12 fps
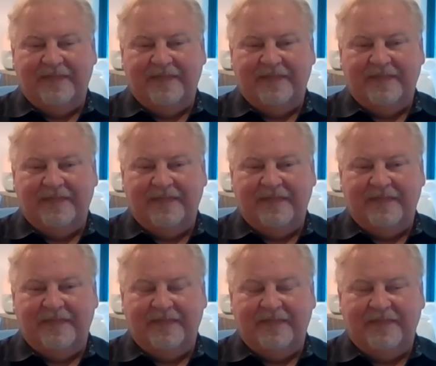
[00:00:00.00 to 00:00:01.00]

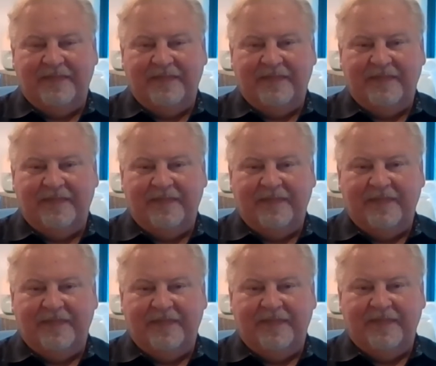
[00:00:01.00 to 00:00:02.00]

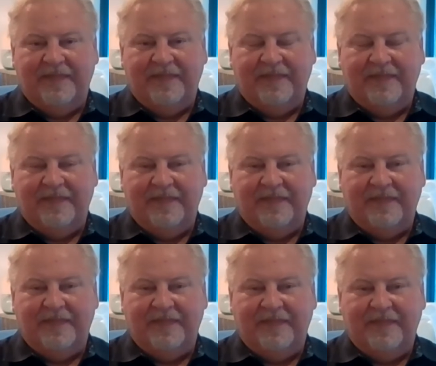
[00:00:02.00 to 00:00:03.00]

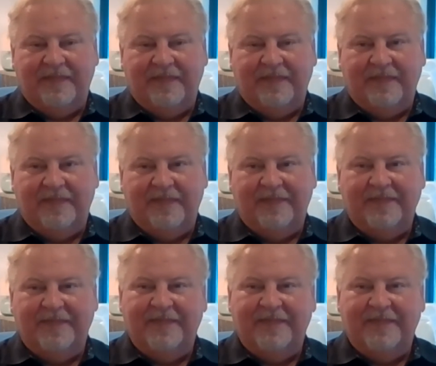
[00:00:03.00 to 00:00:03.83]
This person isn't speaking.